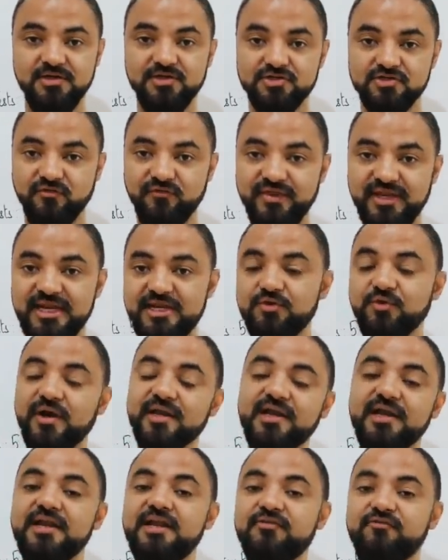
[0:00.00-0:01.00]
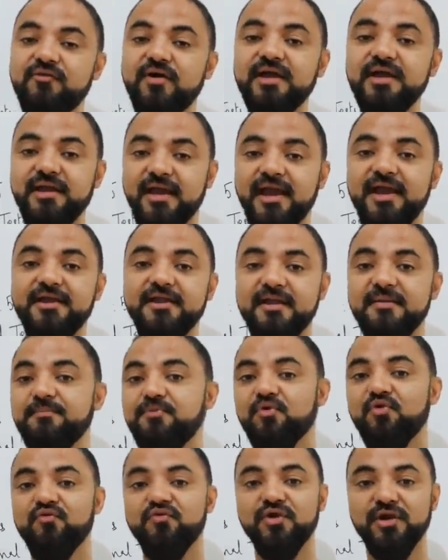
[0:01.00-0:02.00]
So we need to identify and
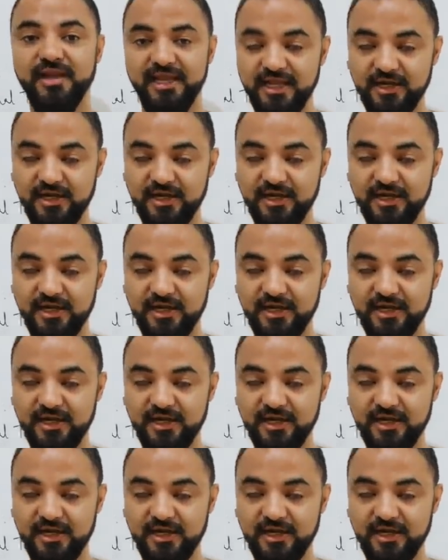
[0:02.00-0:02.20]
improve your